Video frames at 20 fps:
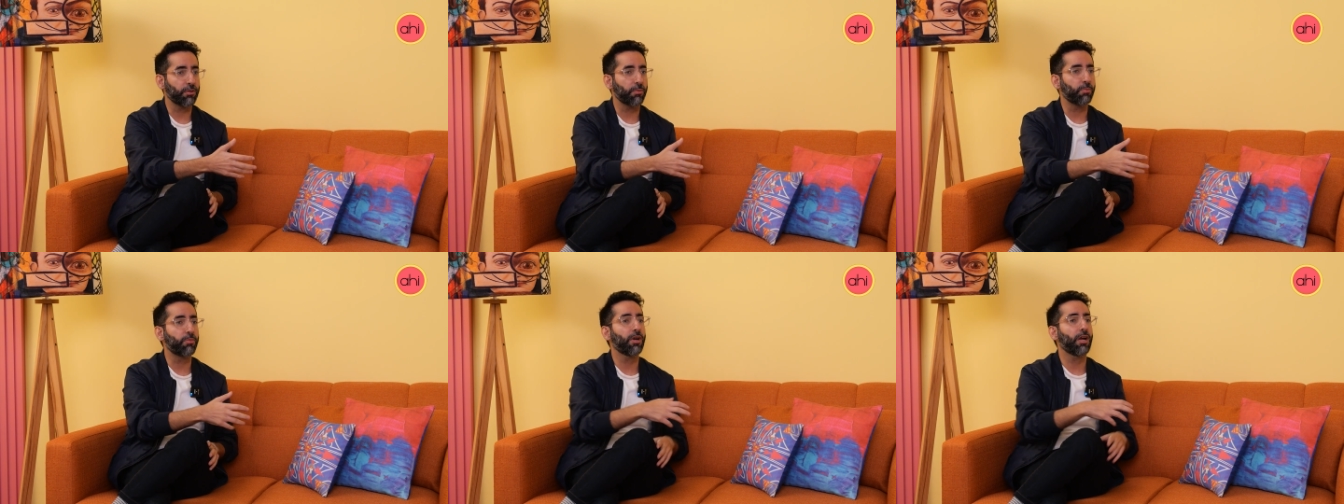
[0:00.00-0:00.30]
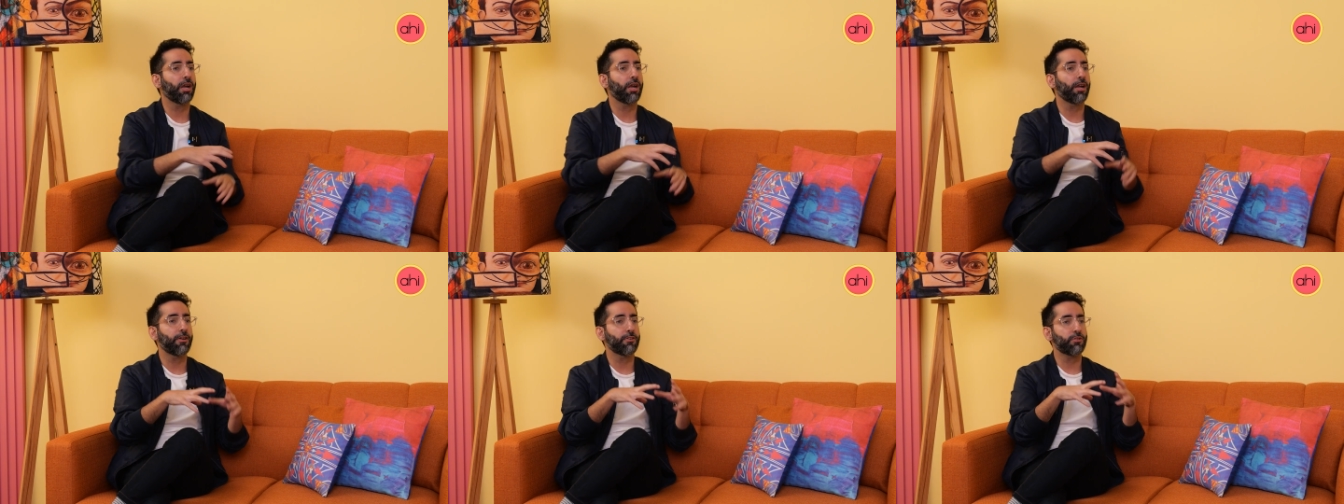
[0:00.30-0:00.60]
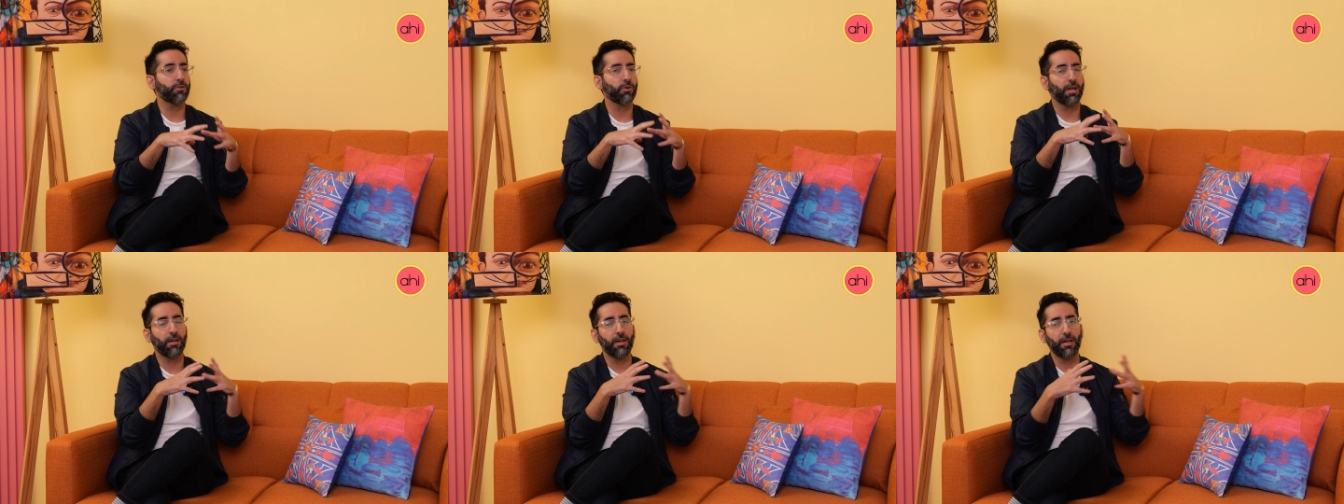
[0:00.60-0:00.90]
to the
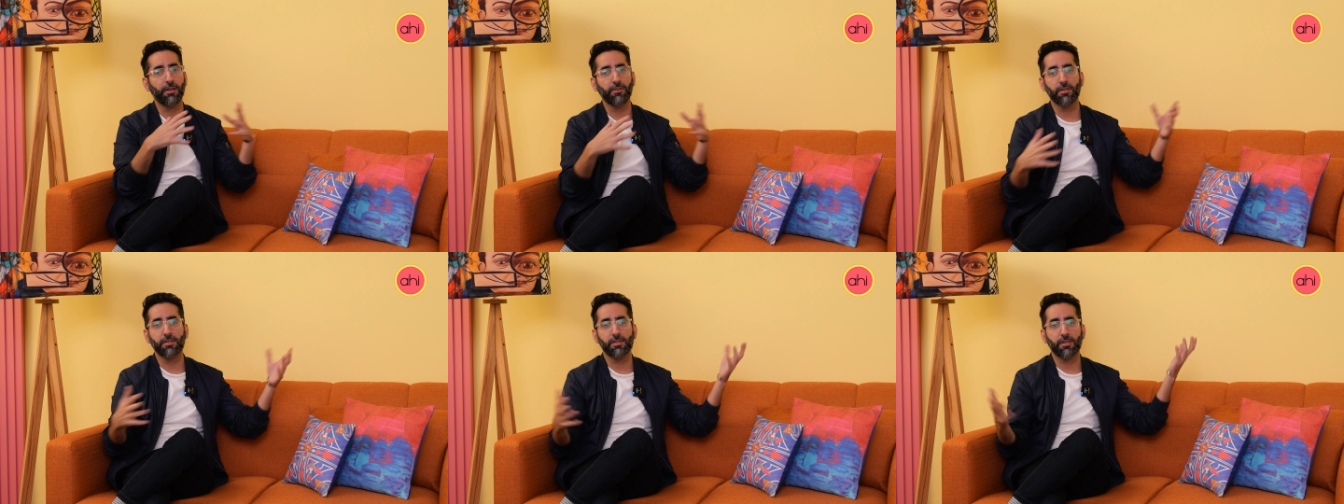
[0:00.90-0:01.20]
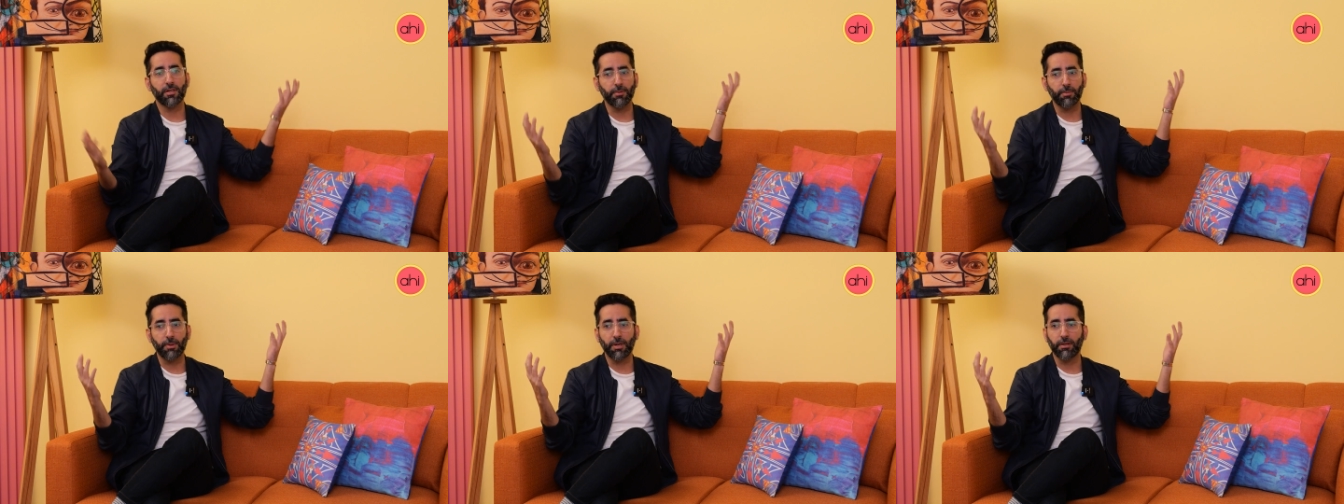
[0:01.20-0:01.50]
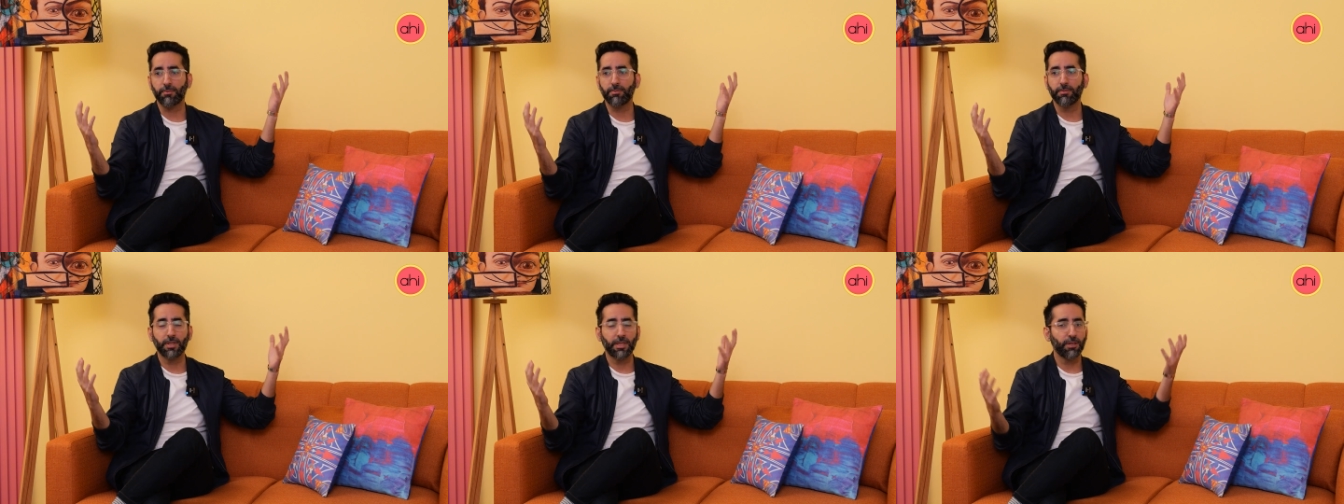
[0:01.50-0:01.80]
brand. So I'd had this
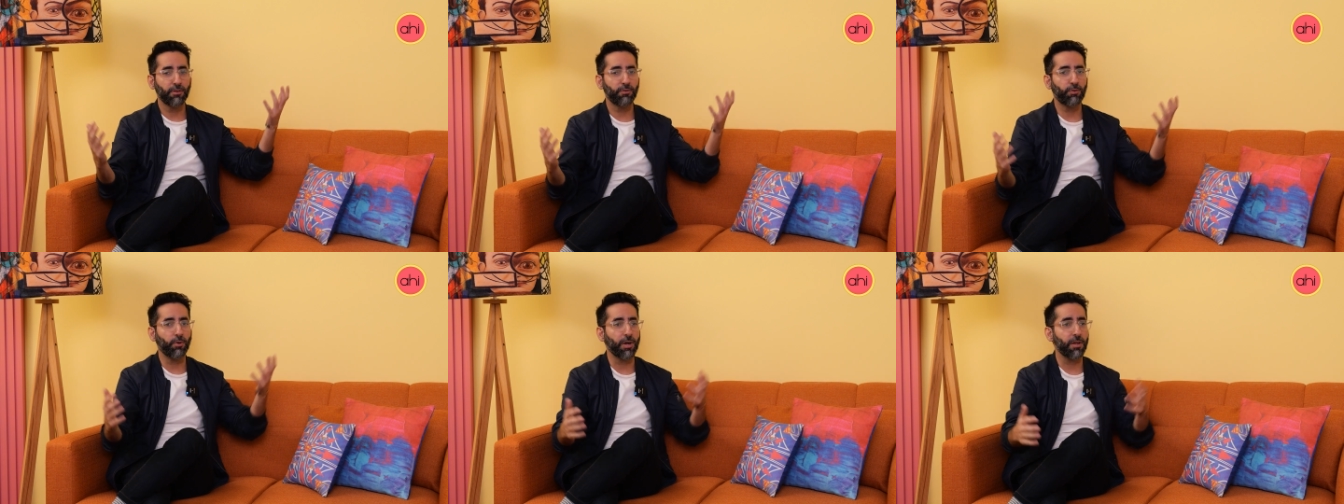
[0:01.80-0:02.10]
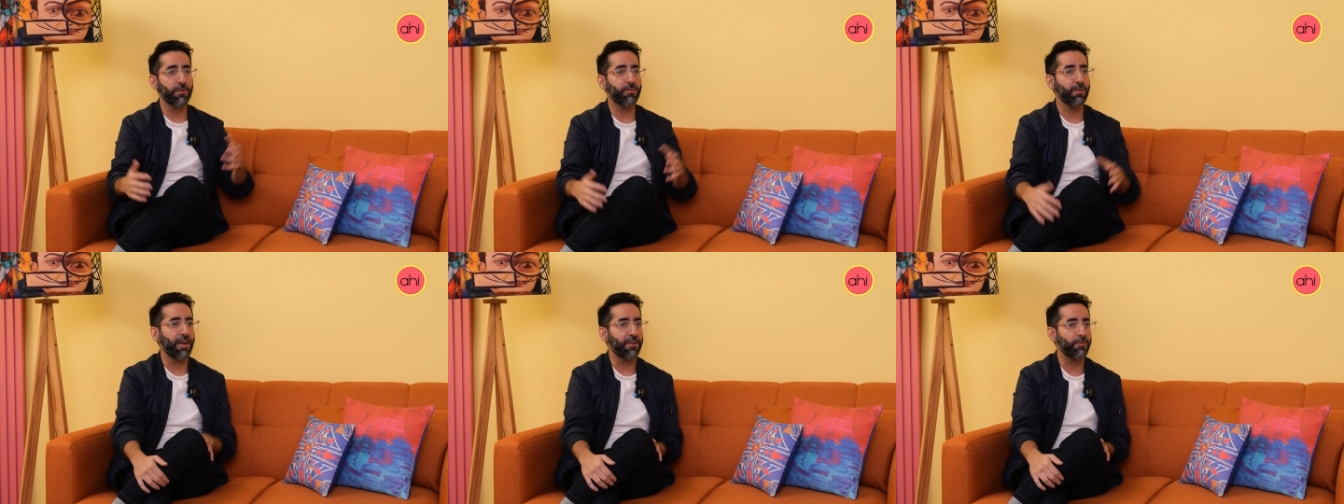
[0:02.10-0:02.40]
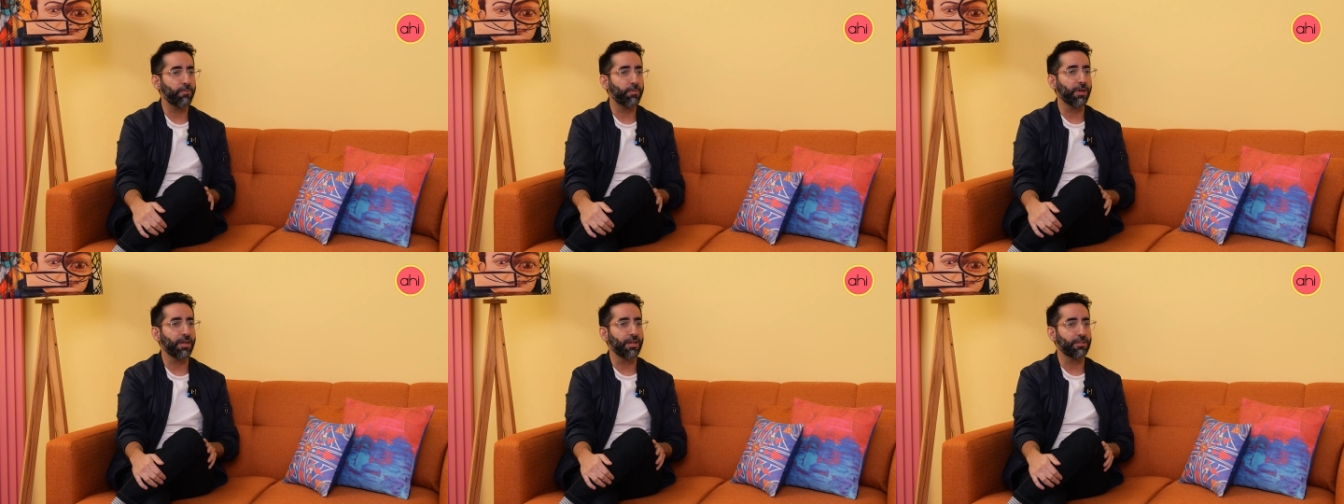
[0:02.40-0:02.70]
about
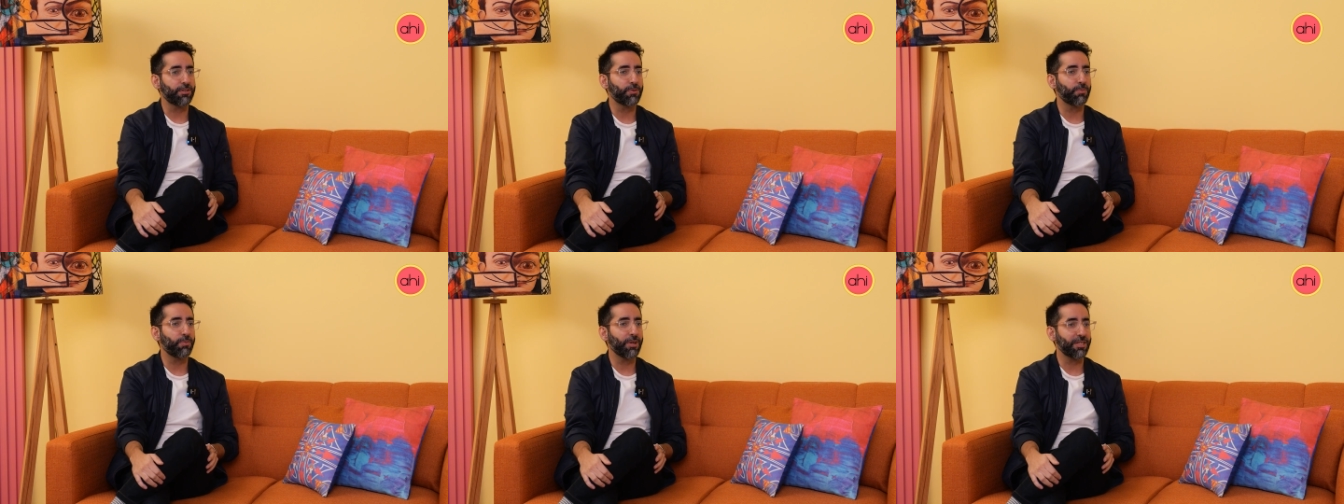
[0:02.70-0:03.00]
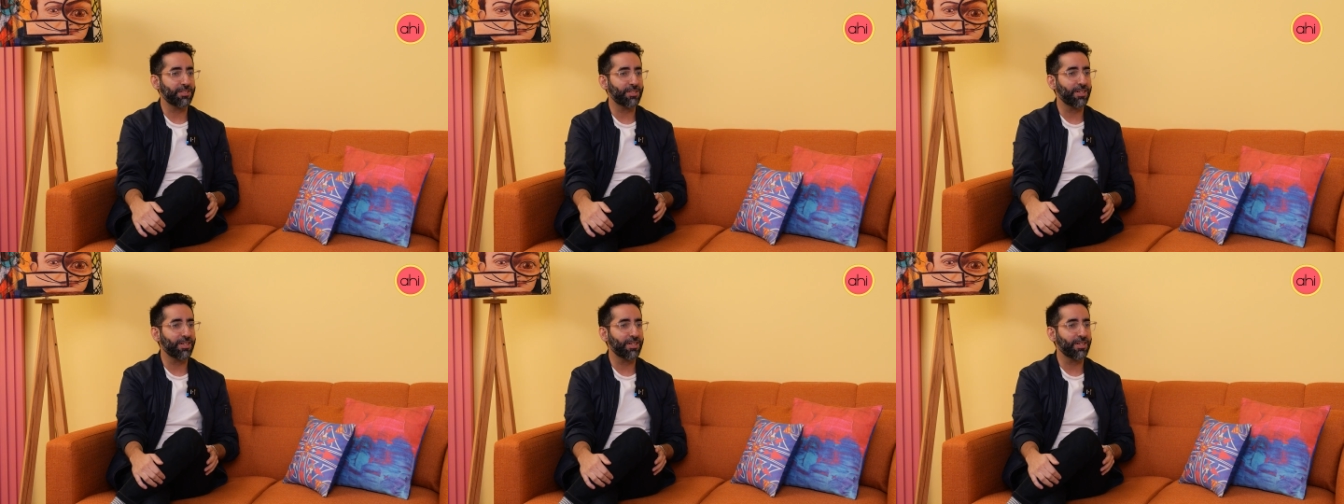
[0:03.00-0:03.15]
45-page pitch